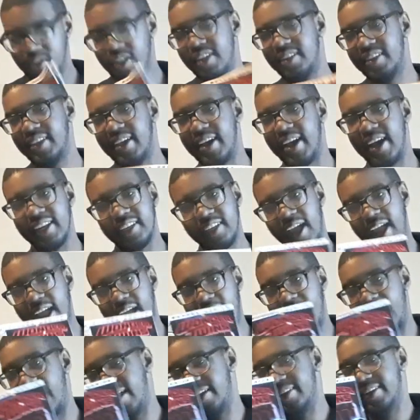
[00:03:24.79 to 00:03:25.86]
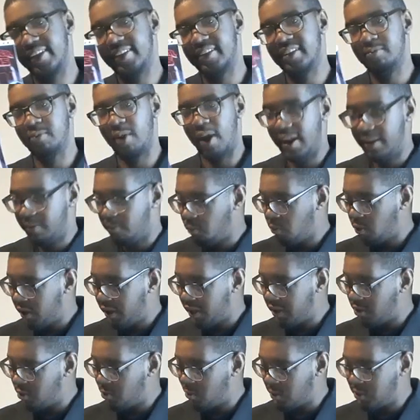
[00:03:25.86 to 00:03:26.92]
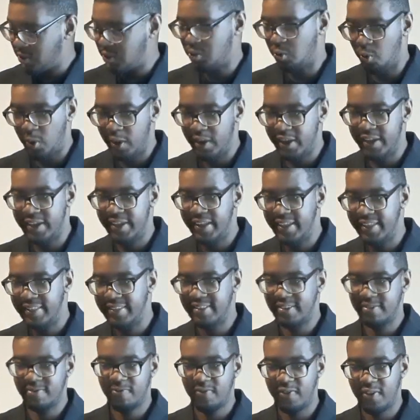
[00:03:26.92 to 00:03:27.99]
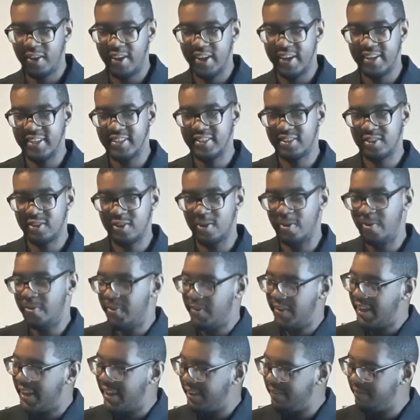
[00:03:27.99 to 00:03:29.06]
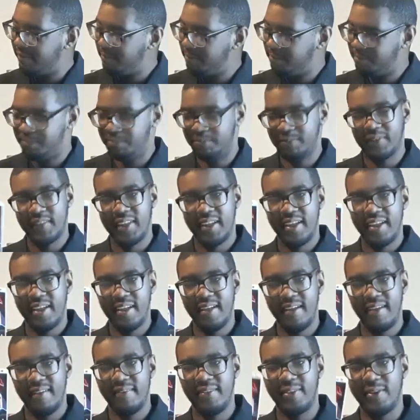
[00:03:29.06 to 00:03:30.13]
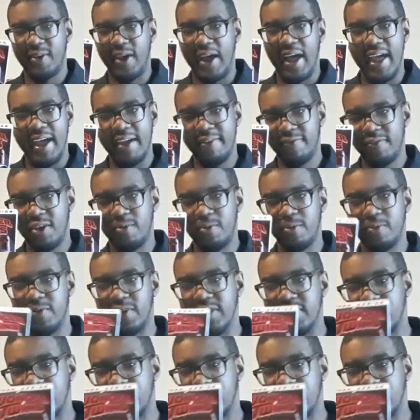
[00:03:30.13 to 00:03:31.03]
like that, I really do enjoy it. It's fun, it's goofy, and you know, I have fun with it.